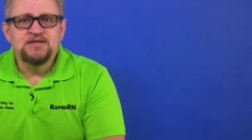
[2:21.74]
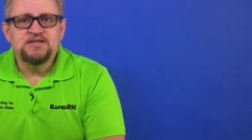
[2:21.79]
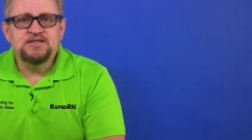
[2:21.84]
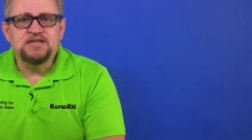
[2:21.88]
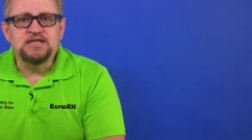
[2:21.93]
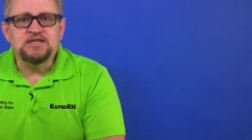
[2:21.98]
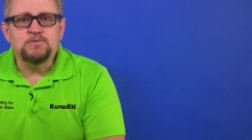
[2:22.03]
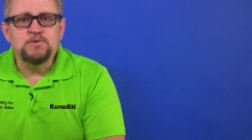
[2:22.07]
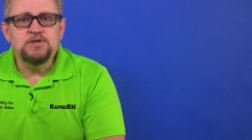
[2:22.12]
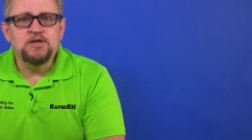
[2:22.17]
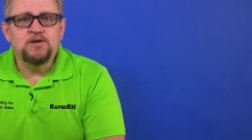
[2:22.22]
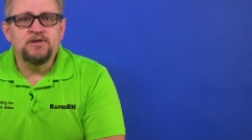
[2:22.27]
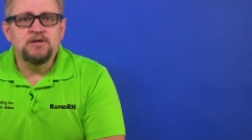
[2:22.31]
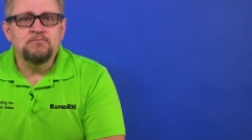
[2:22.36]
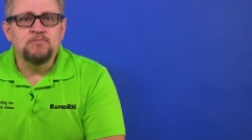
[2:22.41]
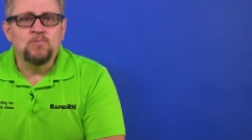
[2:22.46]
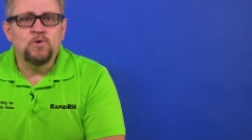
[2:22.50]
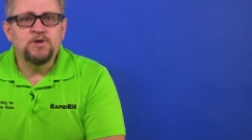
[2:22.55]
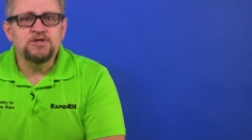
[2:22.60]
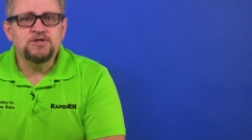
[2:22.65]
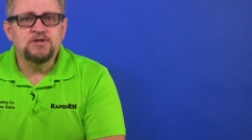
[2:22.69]
Since we know that
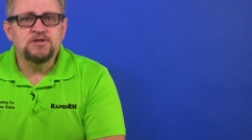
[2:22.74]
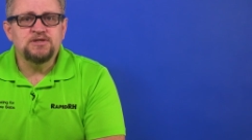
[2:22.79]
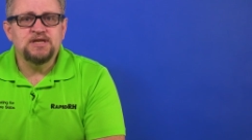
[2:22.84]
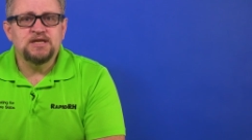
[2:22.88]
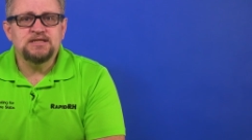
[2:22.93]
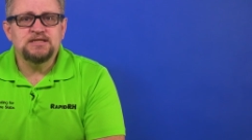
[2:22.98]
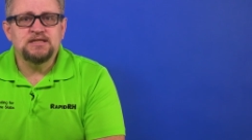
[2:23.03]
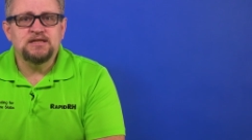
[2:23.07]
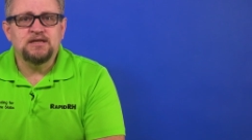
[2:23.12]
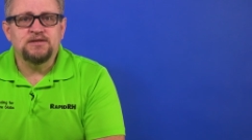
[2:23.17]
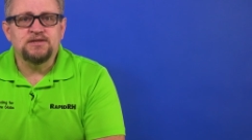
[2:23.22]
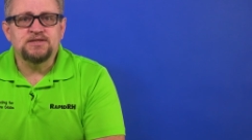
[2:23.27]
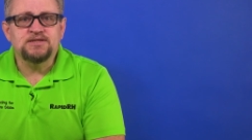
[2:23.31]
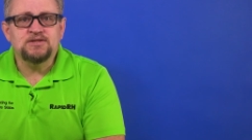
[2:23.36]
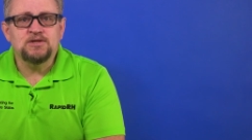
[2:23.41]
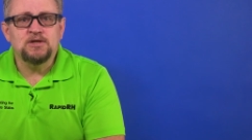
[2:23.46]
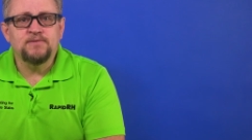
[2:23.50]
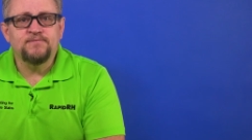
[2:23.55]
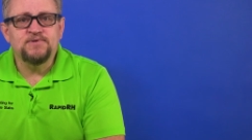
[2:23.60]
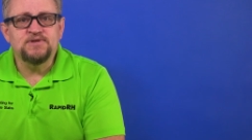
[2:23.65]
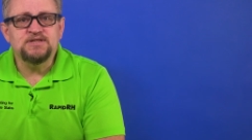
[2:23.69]
moisture testing on the
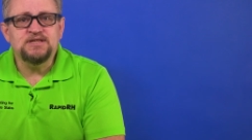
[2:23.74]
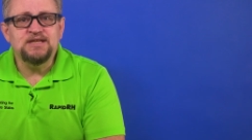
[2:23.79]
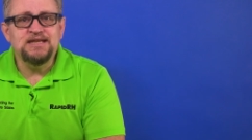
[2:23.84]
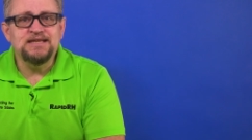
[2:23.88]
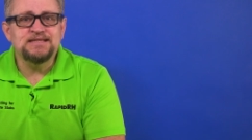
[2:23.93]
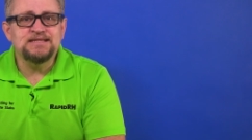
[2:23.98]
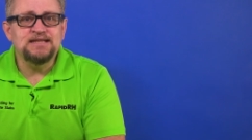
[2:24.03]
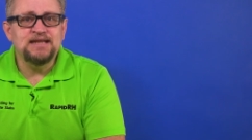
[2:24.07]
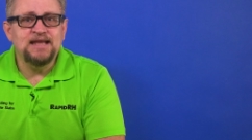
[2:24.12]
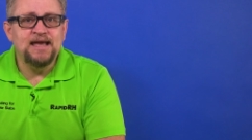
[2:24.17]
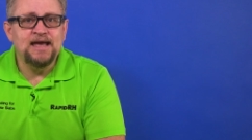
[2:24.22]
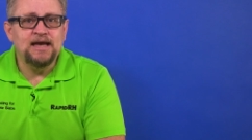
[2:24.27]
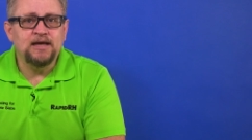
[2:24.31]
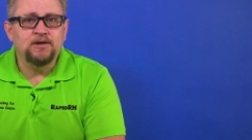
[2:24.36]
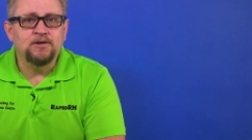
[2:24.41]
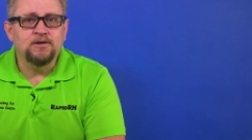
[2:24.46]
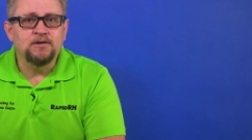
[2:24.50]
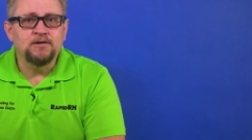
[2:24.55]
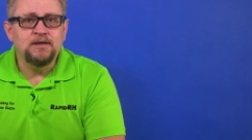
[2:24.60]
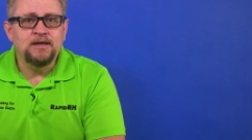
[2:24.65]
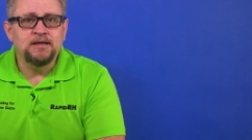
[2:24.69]
surface isn't
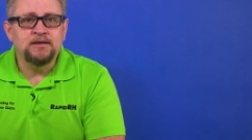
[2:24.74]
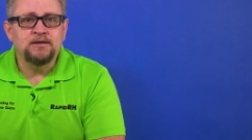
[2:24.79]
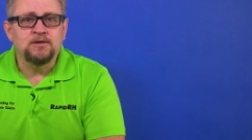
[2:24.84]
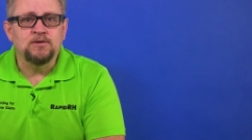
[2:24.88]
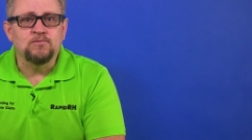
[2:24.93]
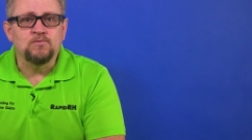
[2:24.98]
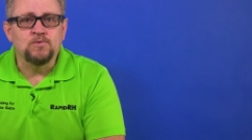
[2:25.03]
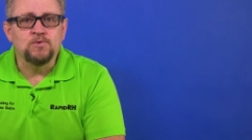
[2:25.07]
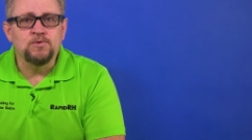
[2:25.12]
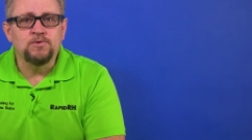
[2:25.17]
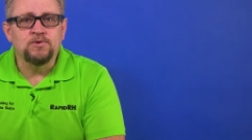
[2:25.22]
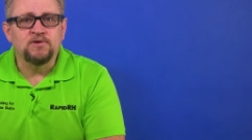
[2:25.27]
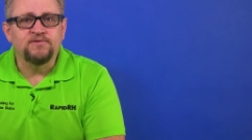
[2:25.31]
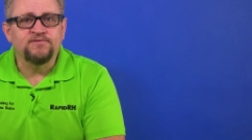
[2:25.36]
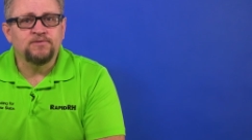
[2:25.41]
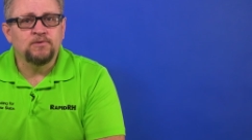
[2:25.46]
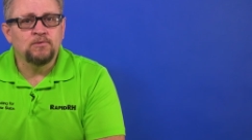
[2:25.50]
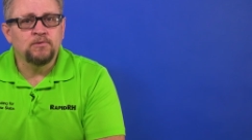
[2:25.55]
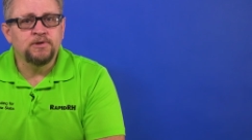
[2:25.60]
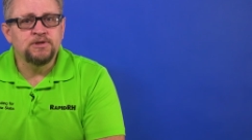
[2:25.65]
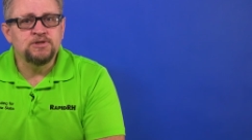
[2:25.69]
accurate and can ruin a
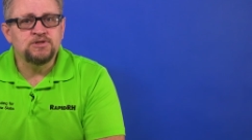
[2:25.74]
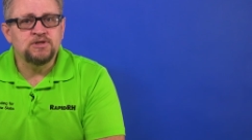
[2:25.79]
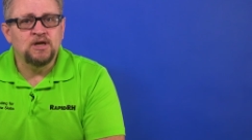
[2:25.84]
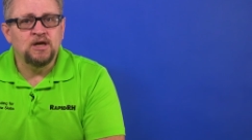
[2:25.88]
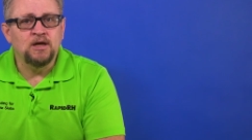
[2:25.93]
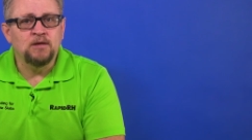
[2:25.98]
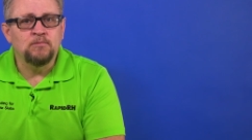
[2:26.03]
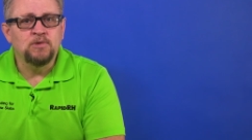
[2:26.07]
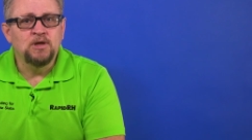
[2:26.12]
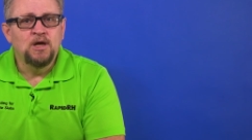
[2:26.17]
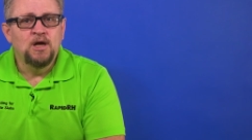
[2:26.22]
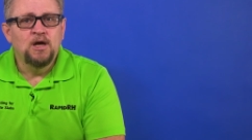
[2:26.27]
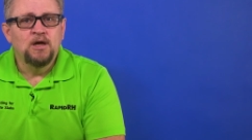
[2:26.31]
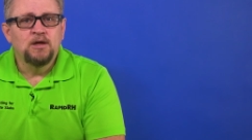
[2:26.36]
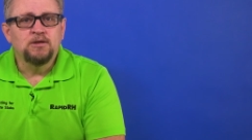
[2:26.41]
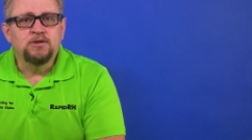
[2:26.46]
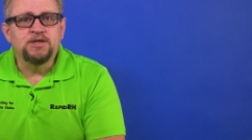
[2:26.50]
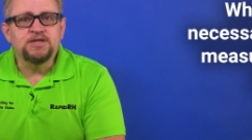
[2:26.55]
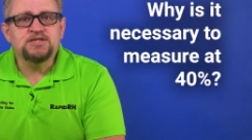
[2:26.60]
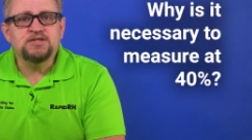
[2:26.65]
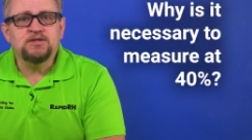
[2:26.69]
flooring job,
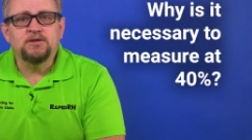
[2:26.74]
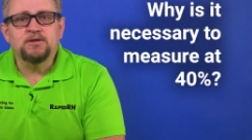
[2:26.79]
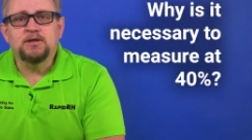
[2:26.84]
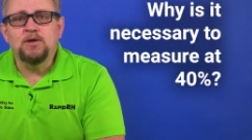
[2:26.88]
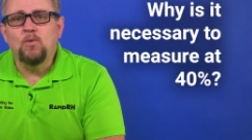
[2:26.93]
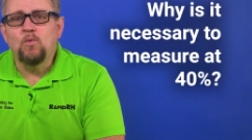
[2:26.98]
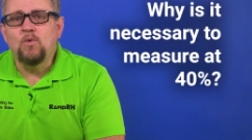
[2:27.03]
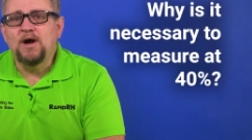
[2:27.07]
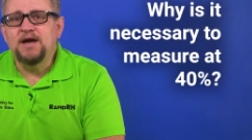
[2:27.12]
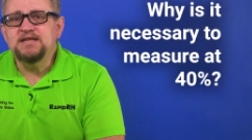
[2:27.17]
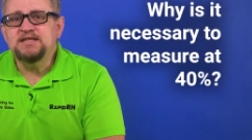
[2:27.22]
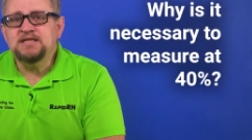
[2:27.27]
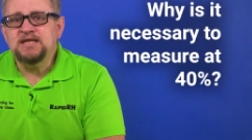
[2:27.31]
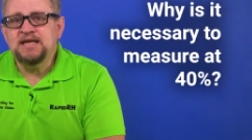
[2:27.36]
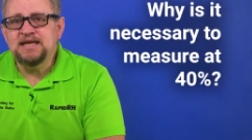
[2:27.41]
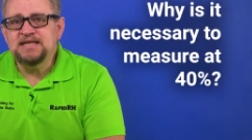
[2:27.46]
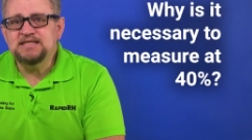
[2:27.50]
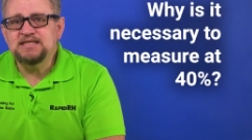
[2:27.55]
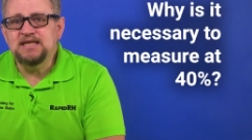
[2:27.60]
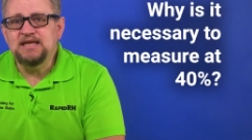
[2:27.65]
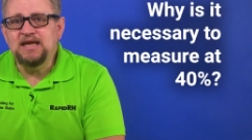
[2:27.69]
let's look at why
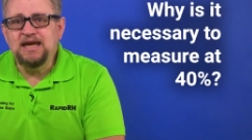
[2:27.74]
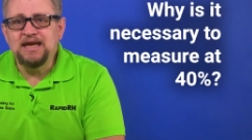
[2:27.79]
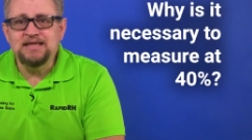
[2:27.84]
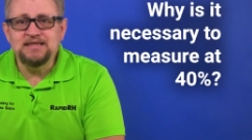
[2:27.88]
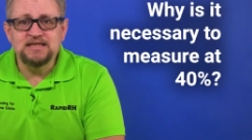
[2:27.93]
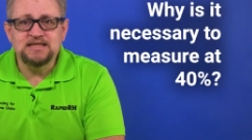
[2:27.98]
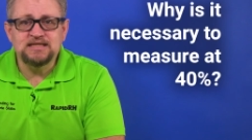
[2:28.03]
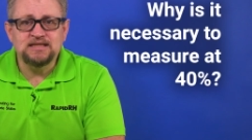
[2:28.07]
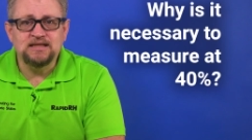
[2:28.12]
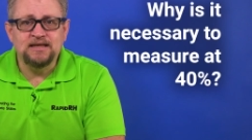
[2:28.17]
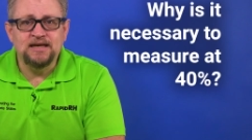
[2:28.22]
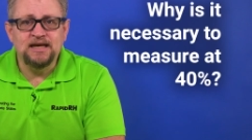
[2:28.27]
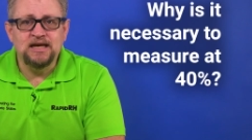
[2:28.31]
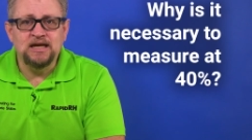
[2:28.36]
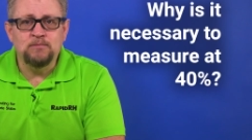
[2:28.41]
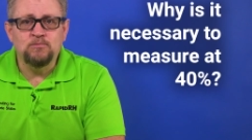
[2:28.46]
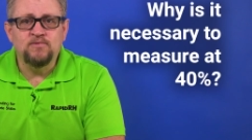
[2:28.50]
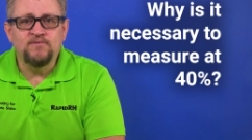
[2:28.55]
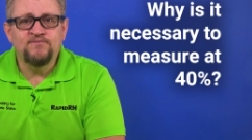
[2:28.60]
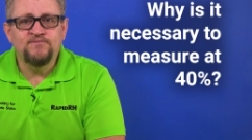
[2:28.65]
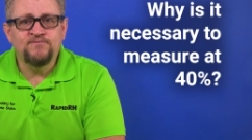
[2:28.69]
testing in the
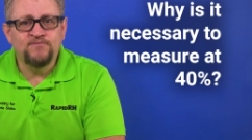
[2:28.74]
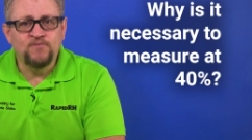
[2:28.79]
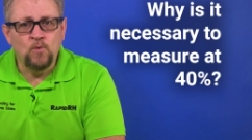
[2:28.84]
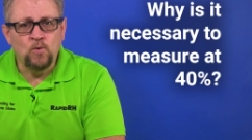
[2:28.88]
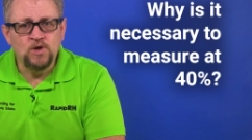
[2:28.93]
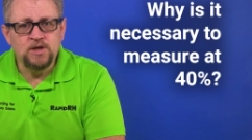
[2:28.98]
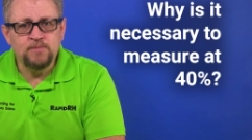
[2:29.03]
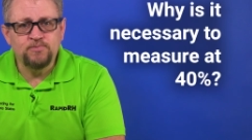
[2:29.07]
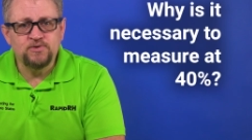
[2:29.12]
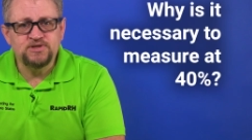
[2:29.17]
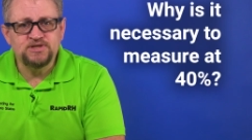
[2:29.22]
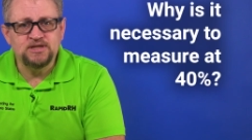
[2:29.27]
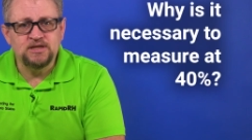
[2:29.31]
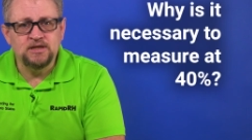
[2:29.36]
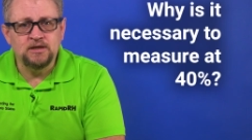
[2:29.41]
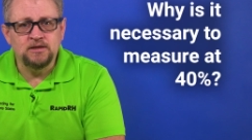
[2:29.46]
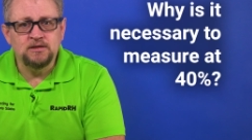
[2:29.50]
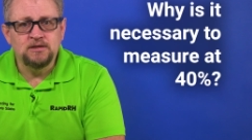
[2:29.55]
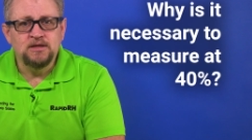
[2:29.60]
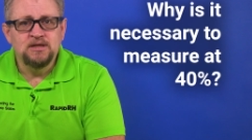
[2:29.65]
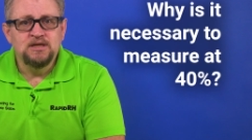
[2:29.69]
slab,
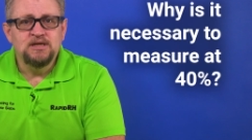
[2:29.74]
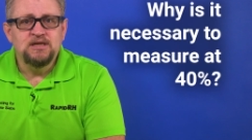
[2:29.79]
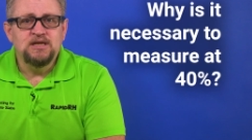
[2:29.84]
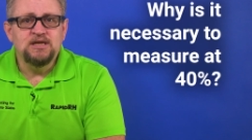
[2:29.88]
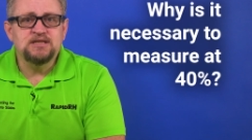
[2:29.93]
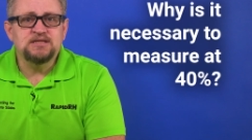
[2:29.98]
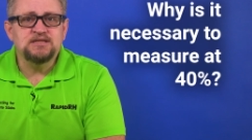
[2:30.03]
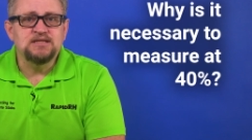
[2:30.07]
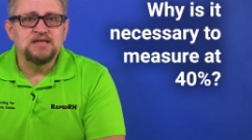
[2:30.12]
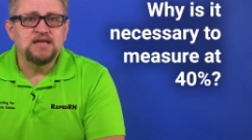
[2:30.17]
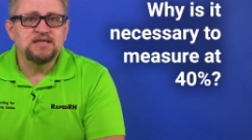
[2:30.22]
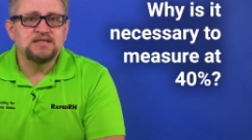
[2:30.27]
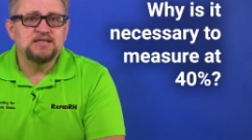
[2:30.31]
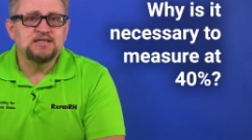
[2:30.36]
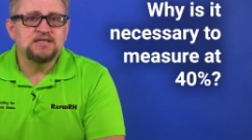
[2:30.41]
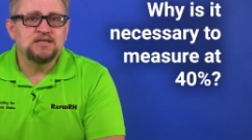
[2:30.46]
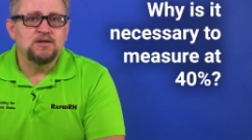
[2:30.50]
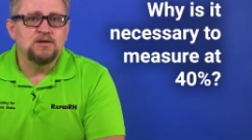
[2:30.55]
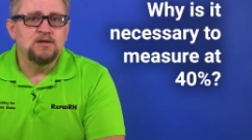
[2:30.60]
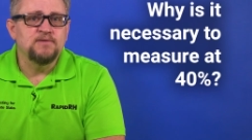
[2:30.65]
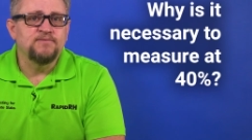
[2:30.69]
40%, is
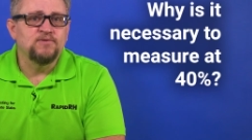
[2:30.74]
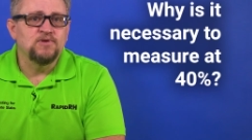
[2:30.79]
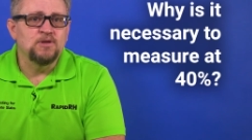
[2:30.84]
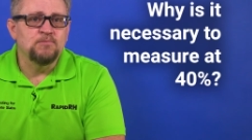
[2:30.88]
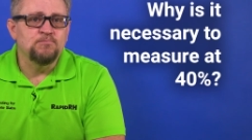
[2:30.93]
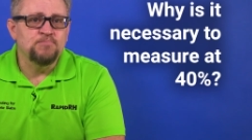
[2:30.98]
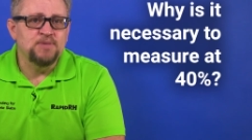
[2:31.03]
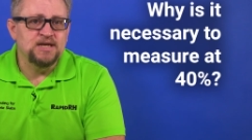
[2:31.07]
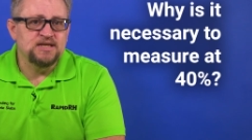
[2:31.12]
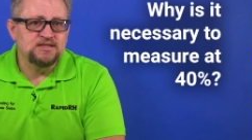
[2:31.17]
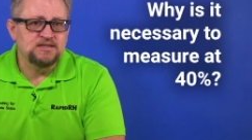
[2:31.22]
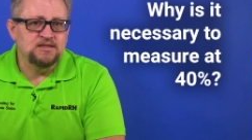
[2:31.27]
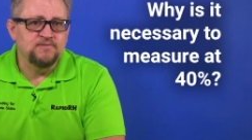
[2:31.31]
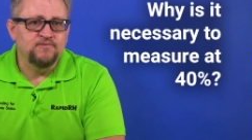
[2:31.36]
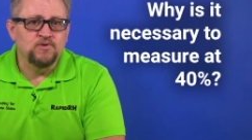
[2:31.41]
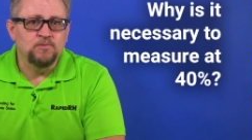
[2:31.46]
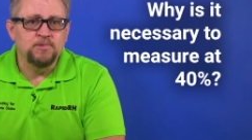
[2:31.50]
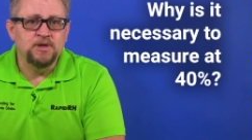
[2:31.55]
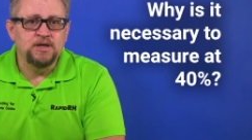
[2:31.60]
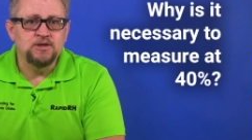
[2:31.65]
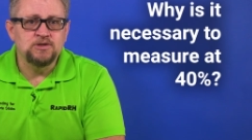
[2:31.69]
necessary for the best
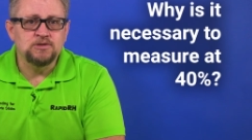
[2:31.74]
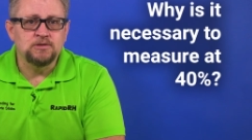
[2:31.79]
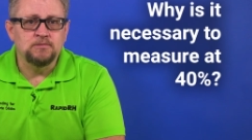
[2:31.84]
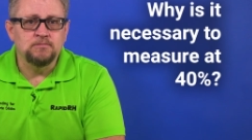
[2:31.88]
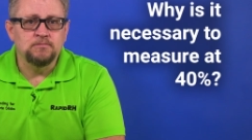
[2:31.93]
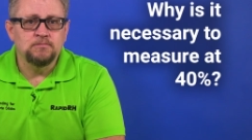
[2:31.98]
information.